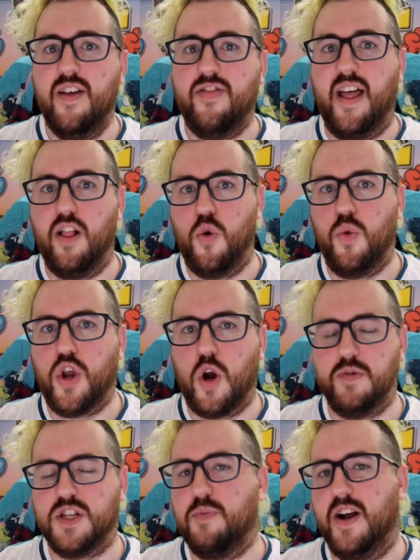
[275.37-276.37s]
They'll only
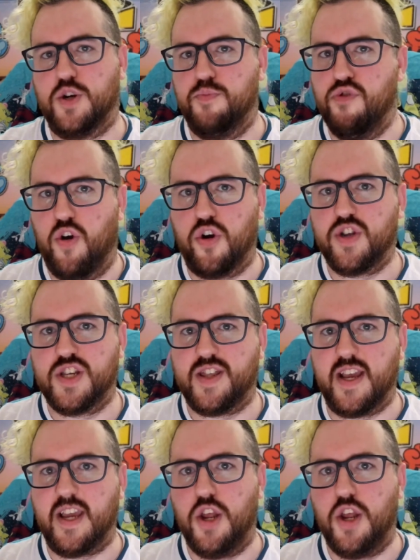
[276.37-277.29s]
come in special products. Think,